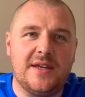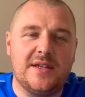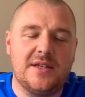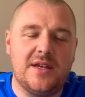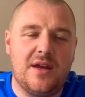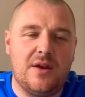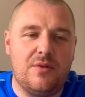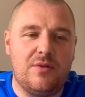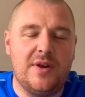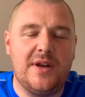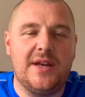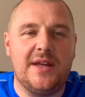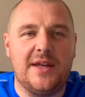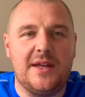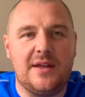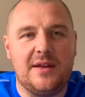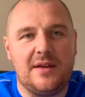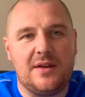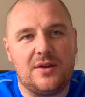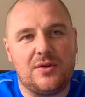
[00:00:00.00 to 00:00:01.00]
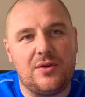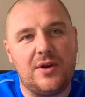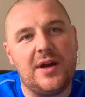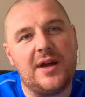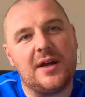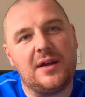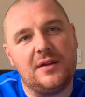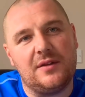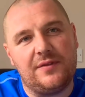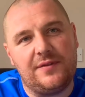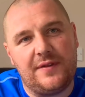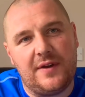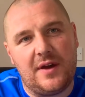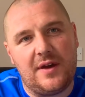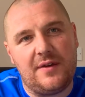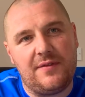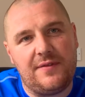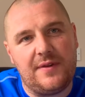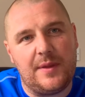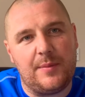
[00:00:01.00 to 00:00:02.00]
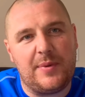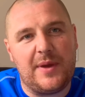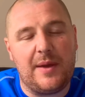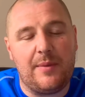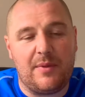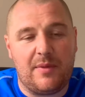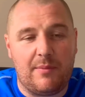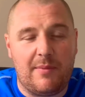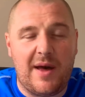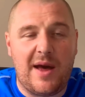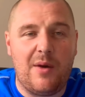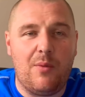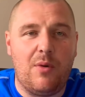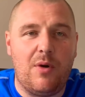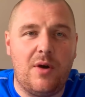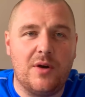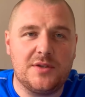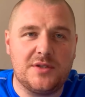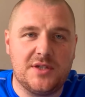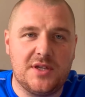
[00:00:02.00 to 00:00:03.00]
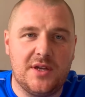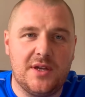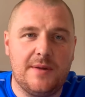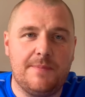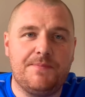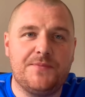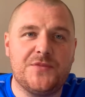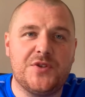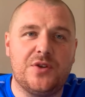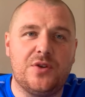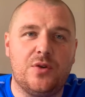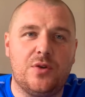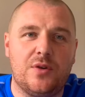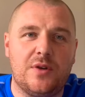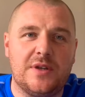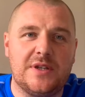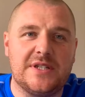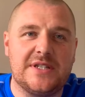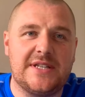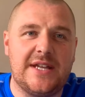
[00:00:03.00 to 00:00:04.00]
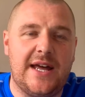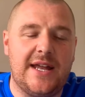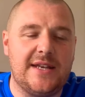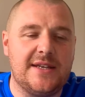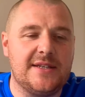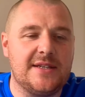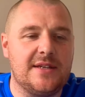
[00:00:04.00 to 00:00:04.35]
are really critical for the people of my ward to know and understand,